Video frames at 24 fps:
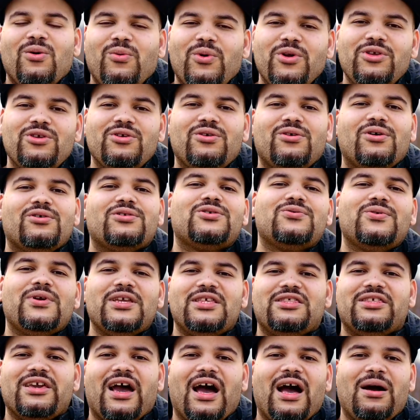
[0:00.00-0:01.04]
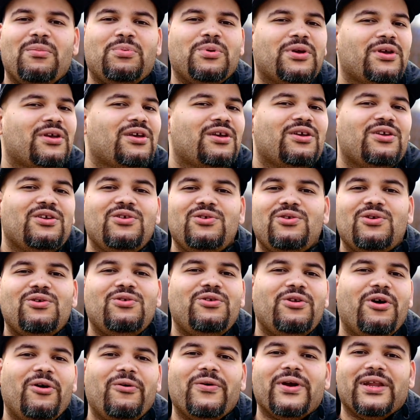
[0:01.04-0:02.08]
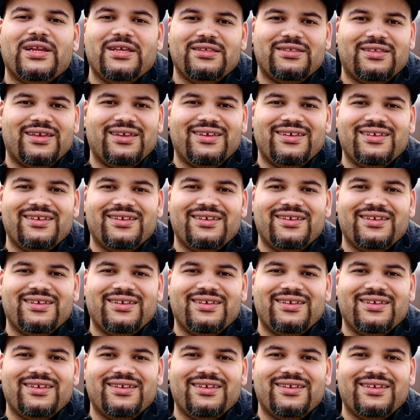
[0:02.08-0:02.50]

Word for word: when you go to a job, you don't know anything.